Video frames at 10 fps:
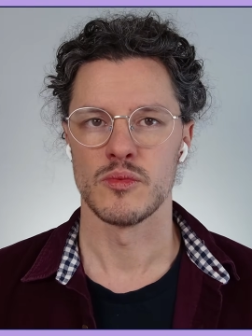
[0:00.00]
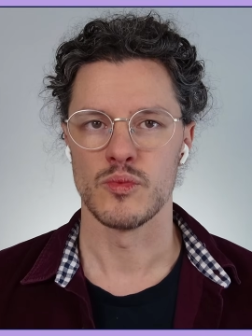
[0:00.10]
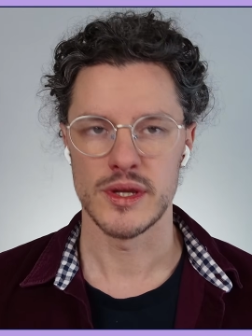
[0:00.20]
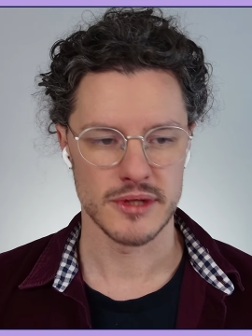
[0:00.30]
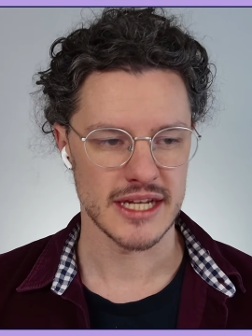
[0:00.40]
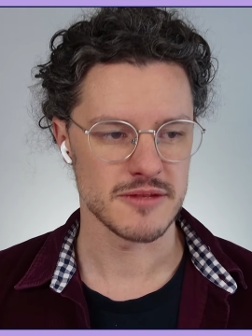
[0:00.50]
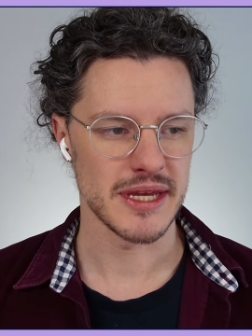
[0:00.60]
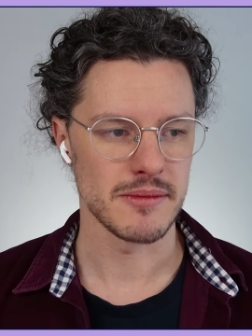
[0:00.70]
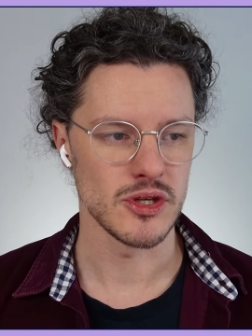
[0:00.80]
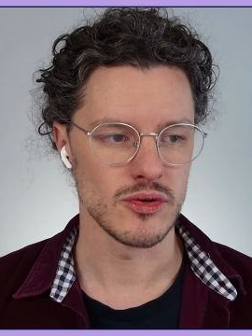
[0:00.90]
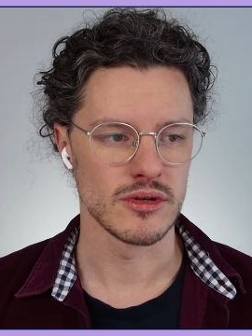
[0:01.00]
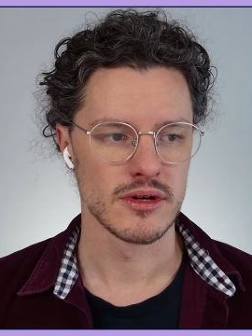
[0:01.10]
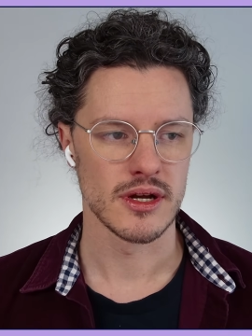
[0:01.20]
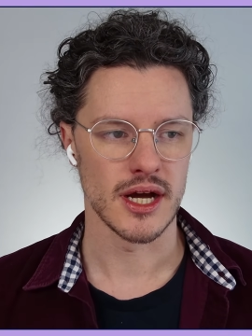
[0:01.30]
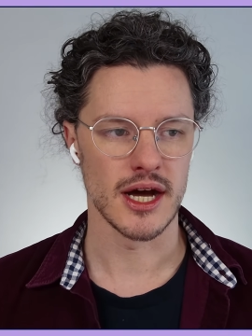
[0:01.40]
We will not spam you.
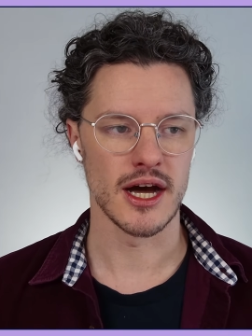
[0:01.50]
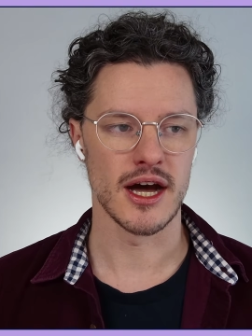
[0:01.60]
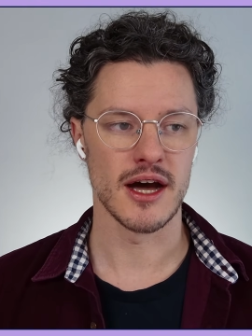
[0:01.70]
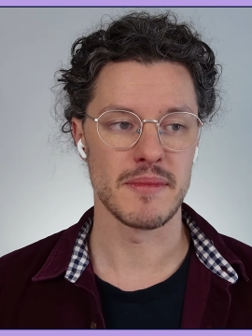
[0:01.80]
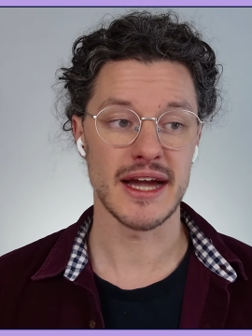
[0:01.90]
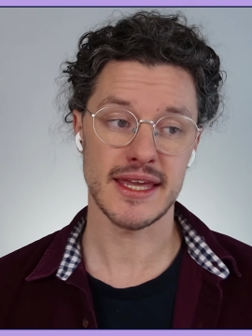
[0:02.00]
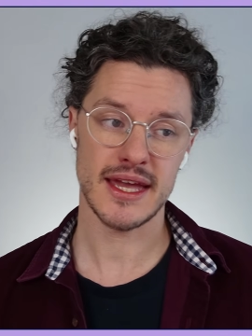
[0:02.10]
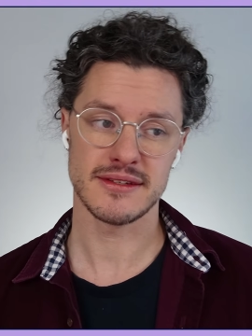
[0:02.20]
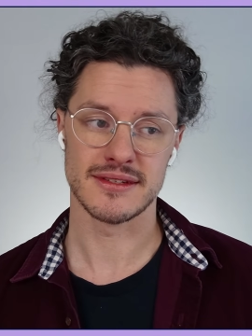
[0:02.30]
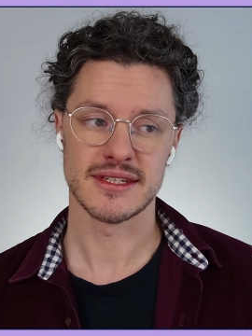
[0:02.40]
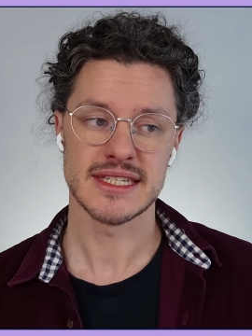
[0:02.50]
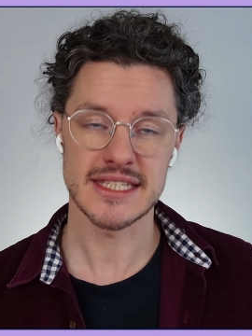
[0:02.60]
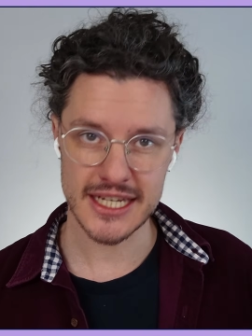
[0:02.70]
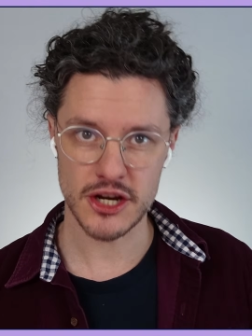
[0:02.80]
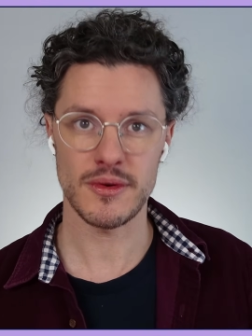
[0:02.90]
Again,
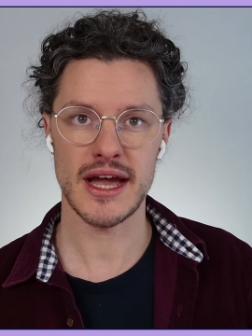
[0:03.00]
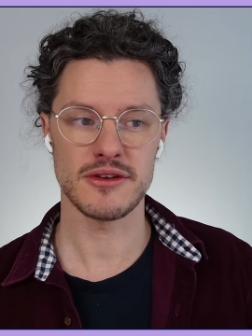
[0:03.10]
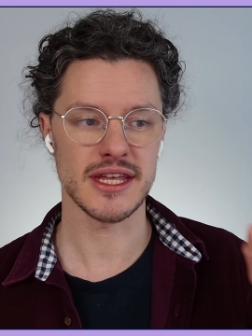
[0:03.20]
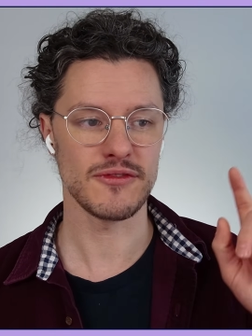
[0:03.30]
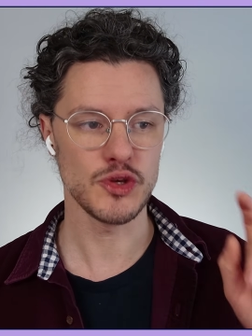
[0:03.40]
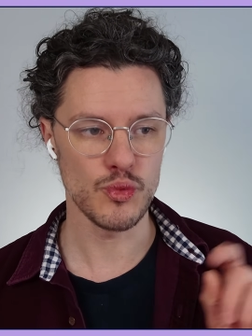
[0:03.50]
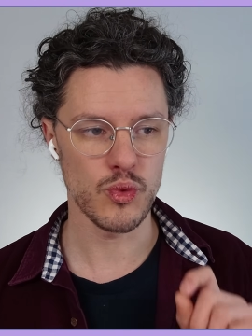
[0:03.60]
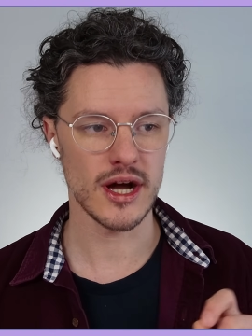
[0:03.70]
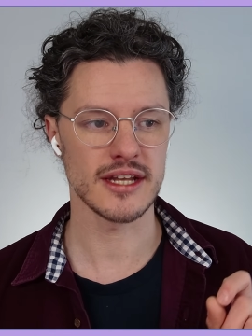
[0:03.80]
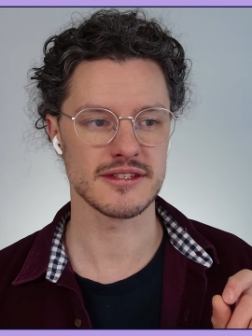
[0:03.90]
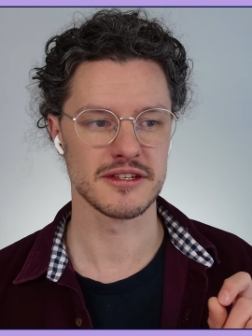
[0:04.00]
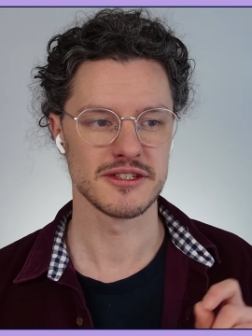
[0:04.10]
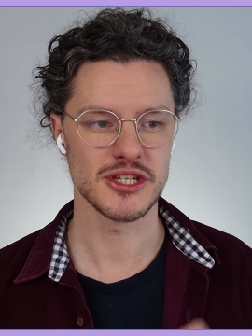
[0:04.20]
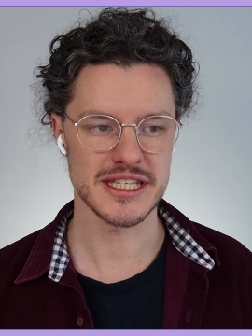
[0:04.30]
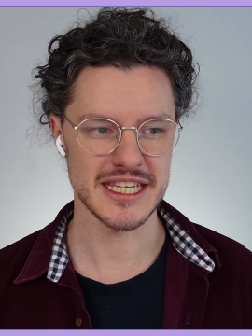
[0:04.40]
stick around if you want
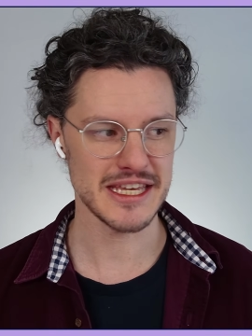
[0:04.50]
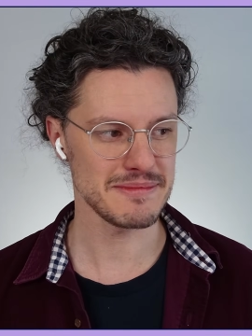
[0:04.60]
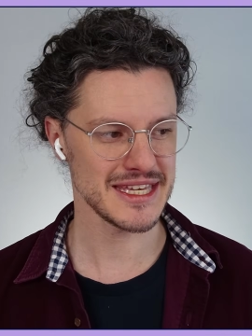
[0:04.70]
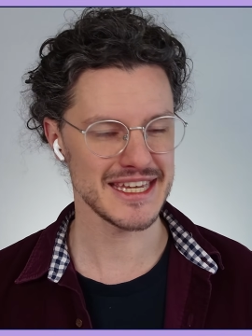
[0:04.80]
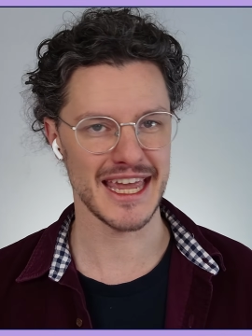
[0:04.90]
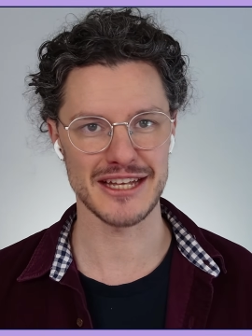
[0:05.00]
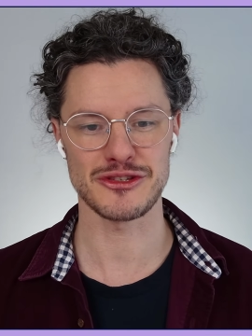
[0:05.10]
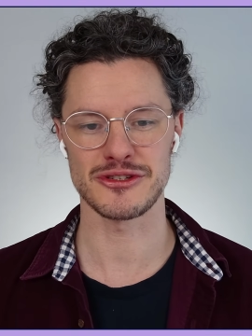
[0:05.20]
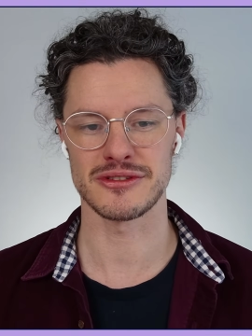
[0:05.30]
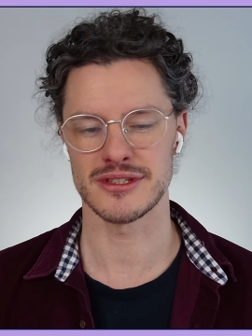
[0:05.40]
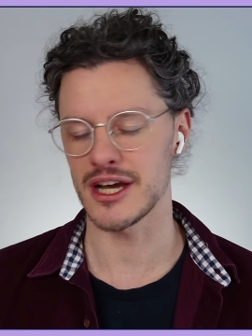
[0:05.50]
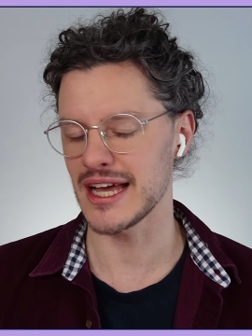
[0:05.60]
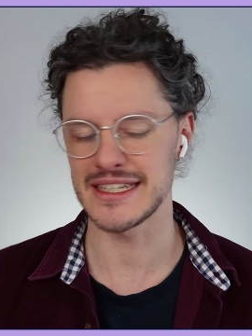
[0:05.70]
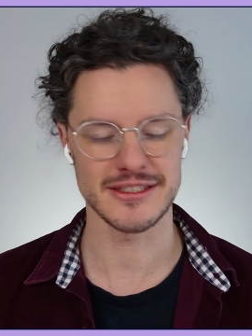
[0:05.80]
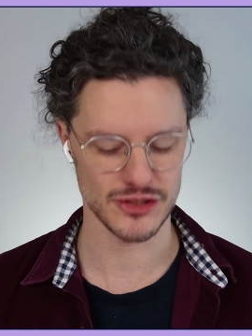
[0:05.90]
to see me answer. Y'all,
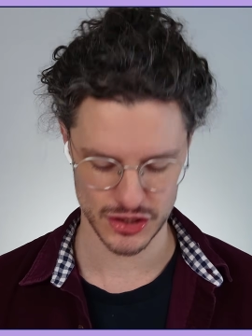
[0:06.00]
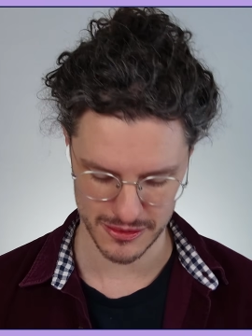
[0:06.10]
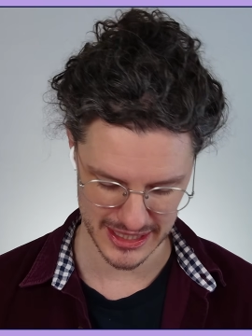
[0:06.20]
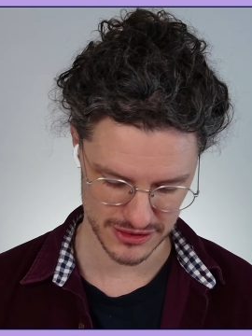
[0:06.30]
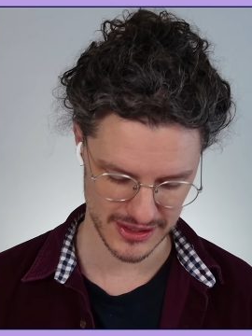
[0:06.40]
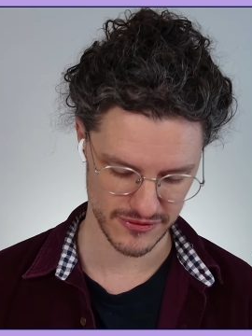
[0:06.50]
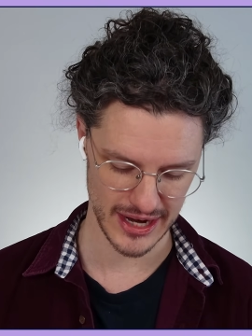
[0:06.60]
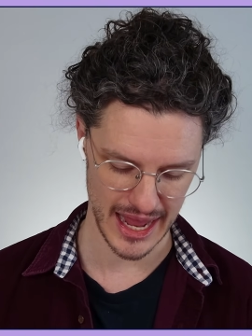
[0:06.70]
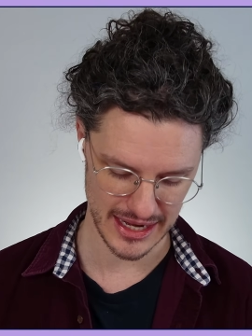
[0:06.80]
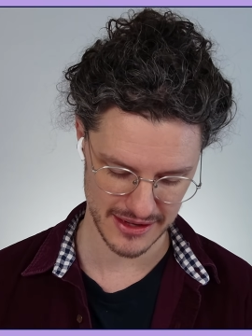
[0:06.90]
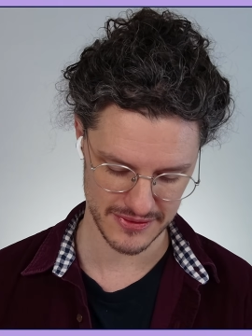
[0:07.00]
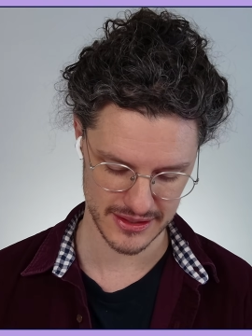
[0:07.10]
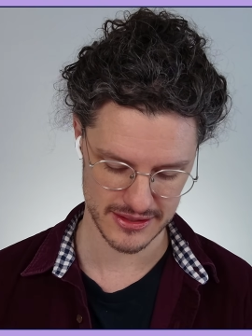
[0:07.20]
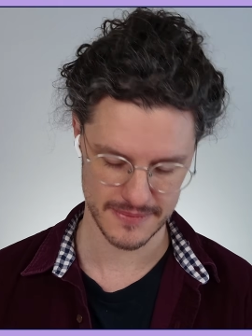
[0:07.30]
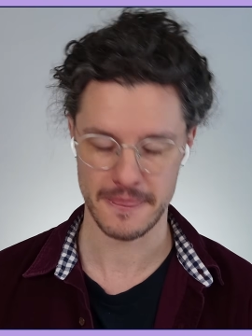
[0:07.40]
I didn't show my screen for any of
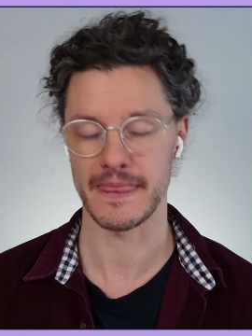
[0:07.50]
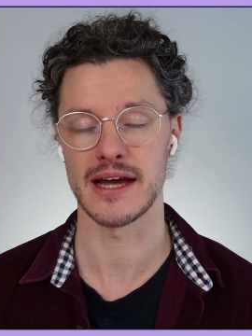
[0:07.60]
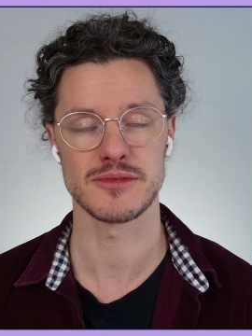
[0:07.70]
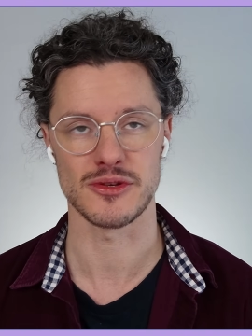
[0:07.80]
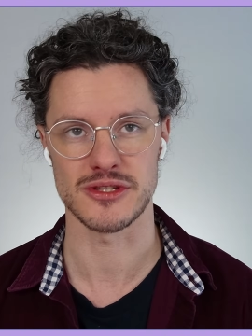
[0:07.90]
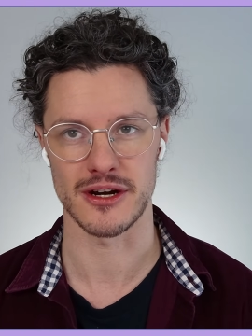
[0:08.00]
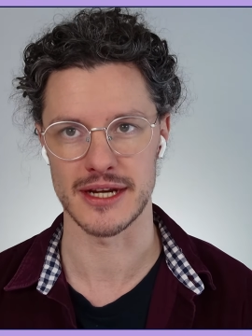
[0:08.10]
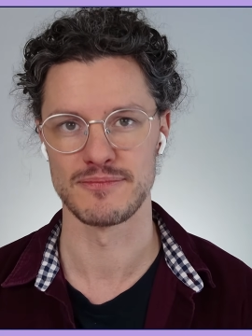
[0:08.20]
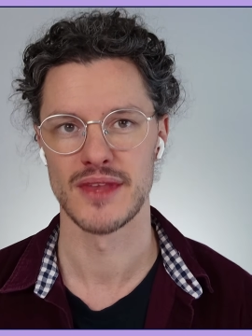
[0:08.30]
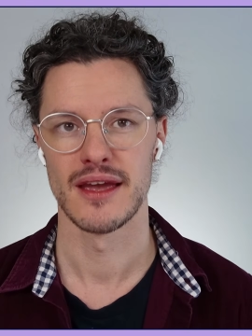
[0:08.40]
this. I'm so sorry.